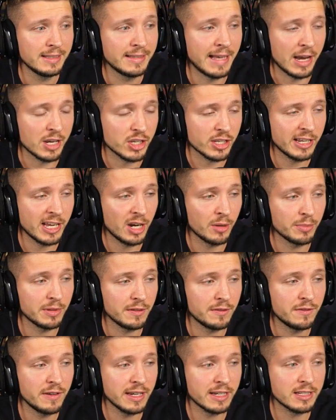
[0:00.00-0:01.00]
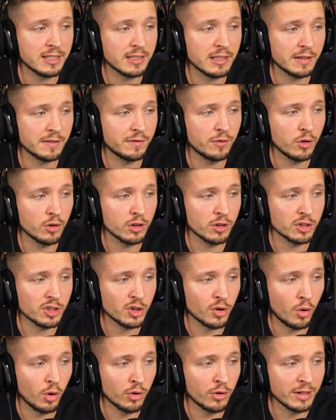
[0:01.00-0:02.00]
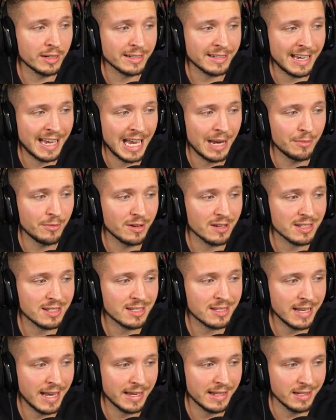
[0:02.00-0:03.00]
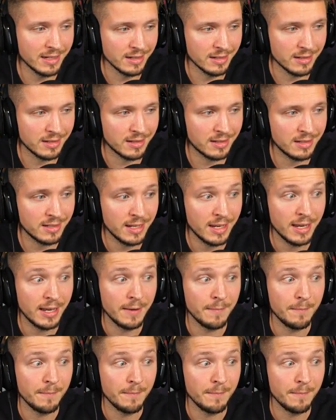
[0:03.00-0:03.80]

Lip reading: That should now be fixed for controller and camera settings.